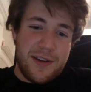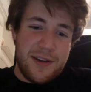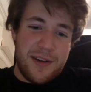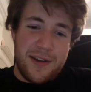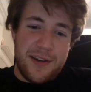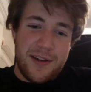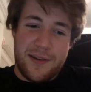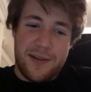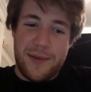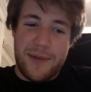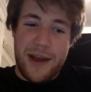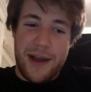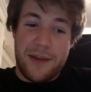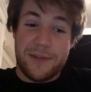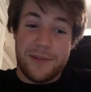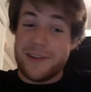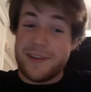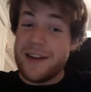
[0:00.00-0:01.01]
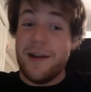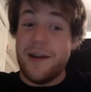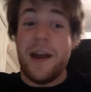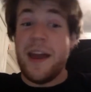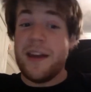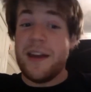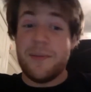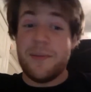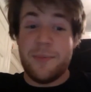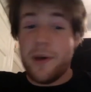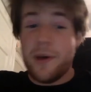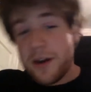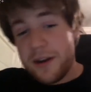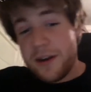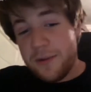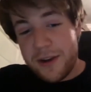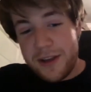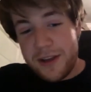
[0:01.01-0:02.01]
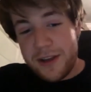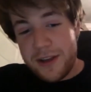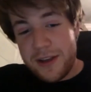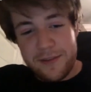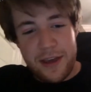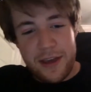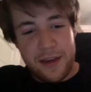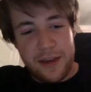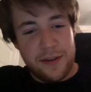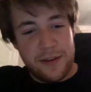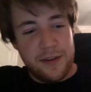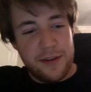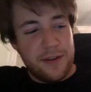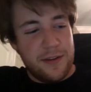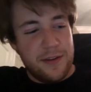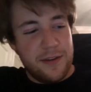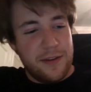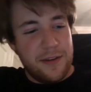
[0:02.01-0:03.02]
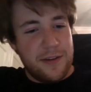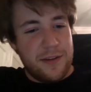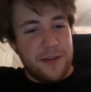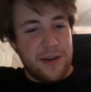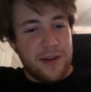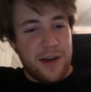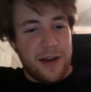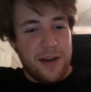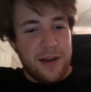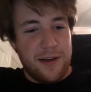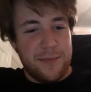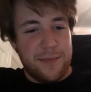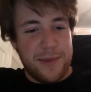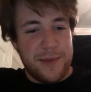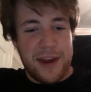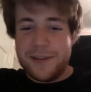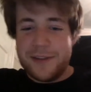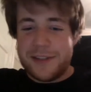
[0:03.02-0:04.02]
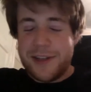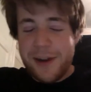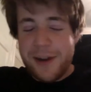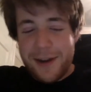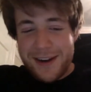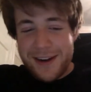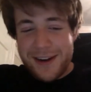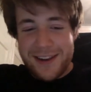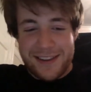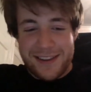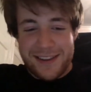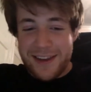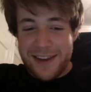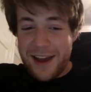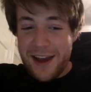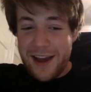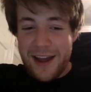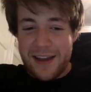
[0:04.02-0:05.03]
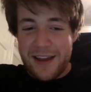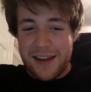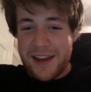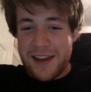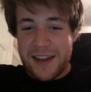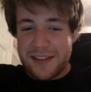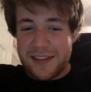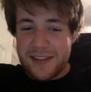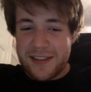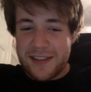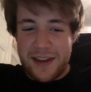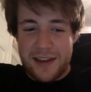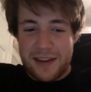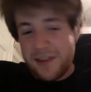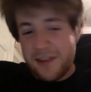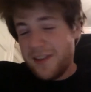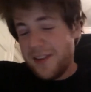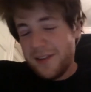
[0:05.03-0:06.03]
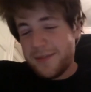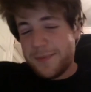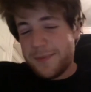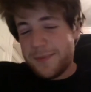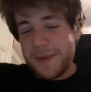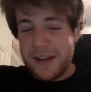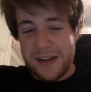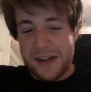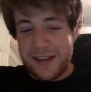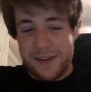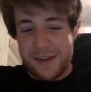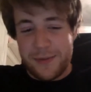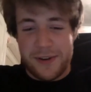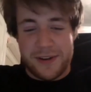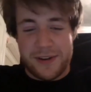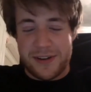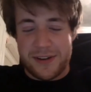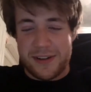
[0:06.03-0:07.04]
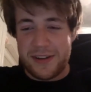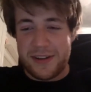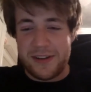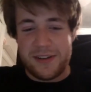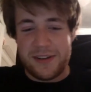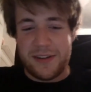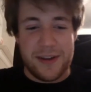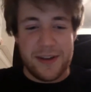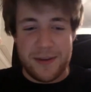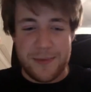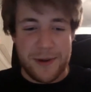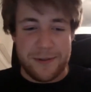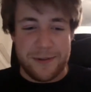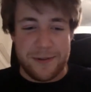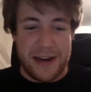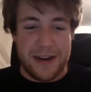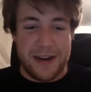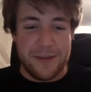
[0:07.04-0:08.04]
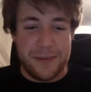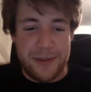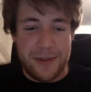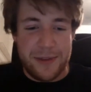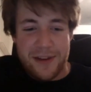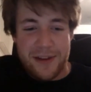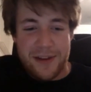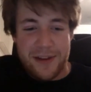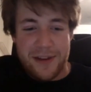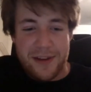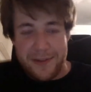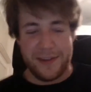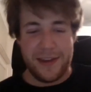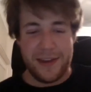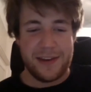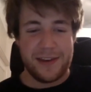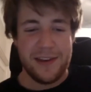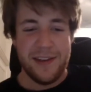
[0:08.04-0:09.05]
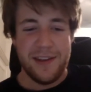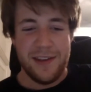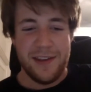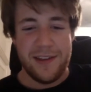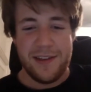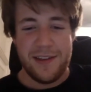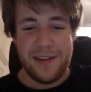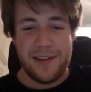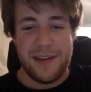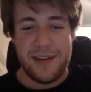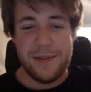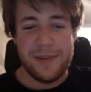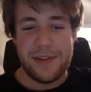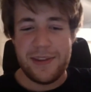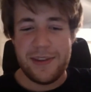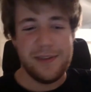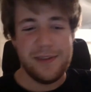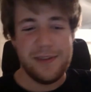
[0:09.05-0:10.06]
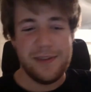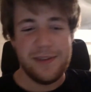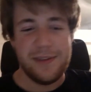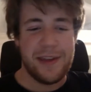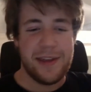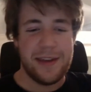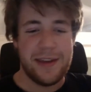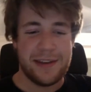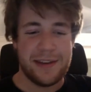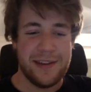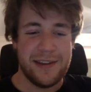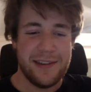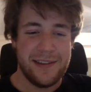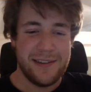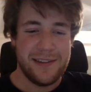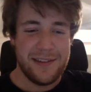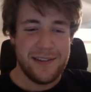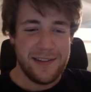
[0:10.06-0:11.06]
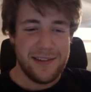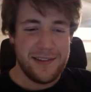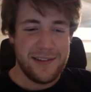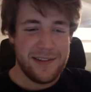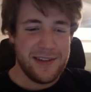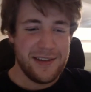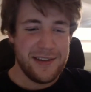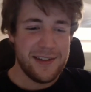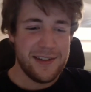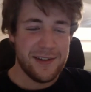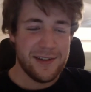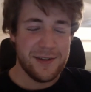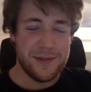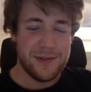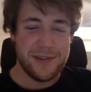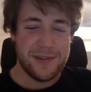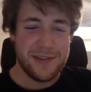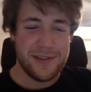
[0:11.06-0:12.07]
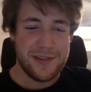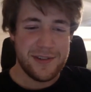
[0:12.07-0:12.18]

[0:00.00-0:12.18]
um, I was at a, at a party one evening, um, and I was talking to this guy, and like he was pretty nice. We were just talking about random stuff. He was like, he was he was like, you know,